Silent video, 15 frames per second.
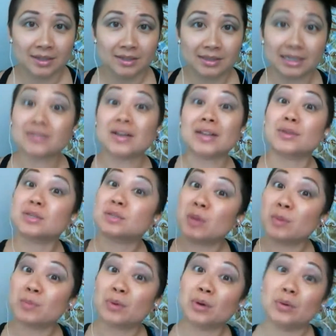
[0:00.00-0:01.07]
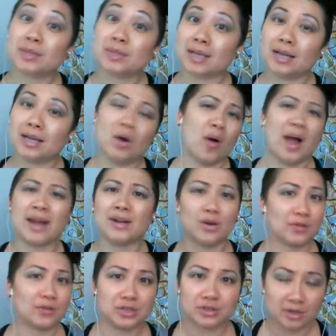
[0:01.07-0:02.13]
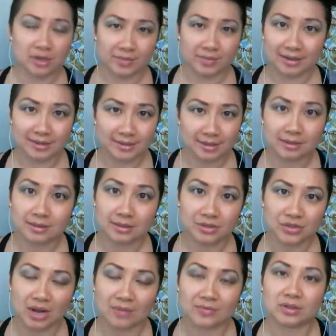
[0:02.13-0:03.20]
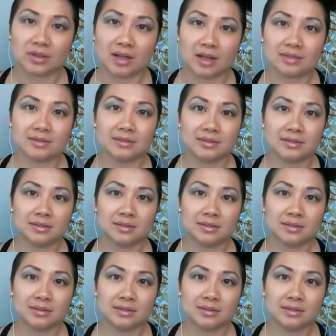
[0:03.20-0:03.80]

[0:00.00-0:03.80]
Then I got those people who said, oh, I know for sure I'm not going to stay at this job for long,